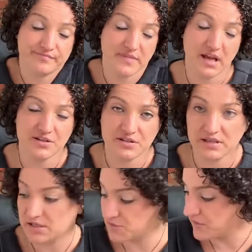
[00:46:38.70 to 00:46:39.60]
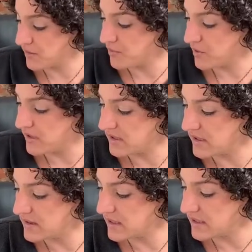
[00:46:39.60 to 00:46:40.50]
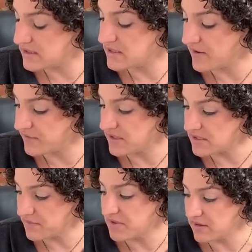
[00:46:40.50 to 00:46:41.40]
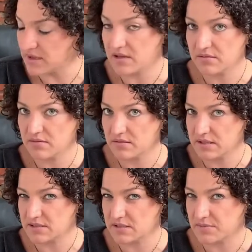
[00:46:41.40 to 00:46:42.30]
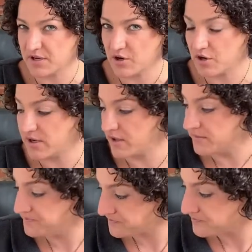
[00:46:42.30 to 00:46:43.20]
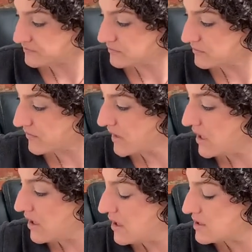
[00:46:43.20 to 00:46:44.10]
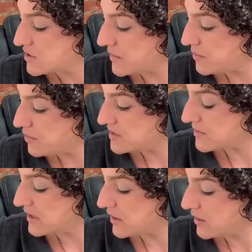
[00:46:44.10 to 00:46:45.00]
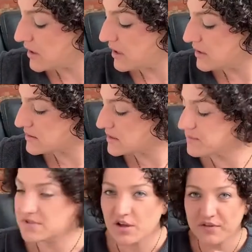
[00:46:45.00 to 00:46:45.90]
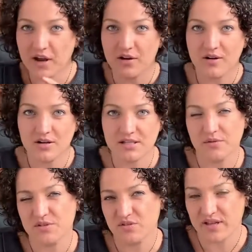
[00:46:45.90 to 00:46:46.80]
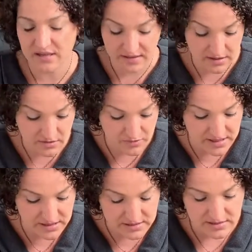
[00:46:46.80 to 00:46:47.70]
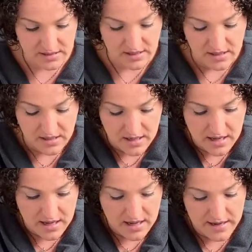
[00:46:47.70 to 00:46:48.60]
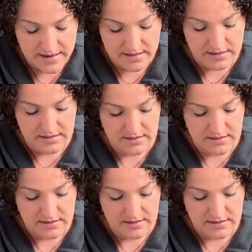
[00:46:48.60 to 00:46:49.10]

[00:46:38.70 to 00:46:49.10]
I just think it's really important, and I think that's definitely something that needs to be heard here. So I'm going to pull some self-care cards. I always do that at the end of the readings, and